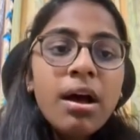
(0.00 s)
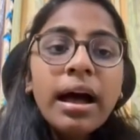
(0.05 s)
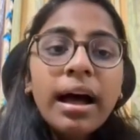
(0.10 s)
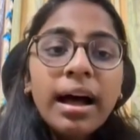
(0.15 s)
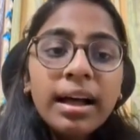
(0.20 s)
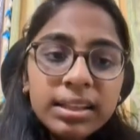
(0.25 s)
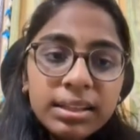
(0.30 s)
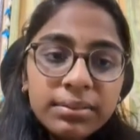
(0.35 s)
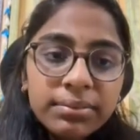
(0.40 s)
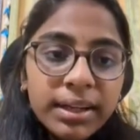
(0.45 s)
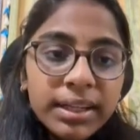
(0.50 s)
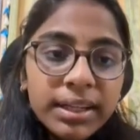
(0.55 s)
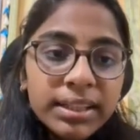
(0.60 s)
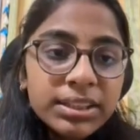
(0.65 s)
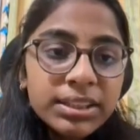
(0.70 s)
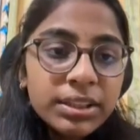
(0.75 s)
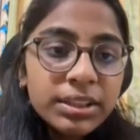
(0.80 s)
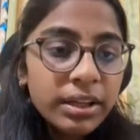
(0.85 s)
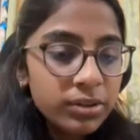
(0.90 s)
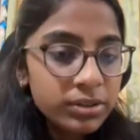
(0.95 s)
Otherwise, you
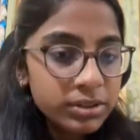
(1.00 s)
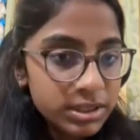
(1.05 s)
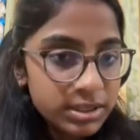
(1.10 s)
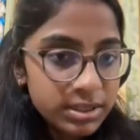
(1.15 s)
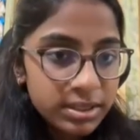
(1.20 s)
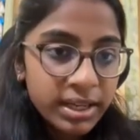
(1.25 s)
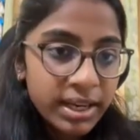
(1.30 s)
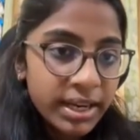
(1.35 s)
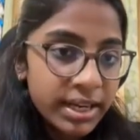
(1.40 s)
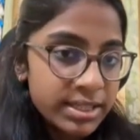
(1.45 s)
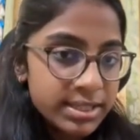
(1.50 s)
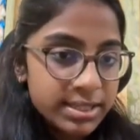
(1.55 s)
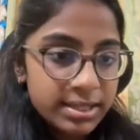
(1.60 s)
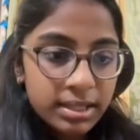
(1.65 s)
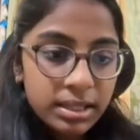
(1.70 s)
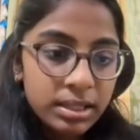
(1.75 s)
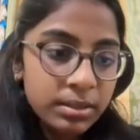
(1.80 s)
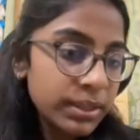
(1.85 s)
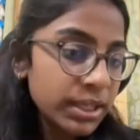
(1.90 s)
can also create a skill by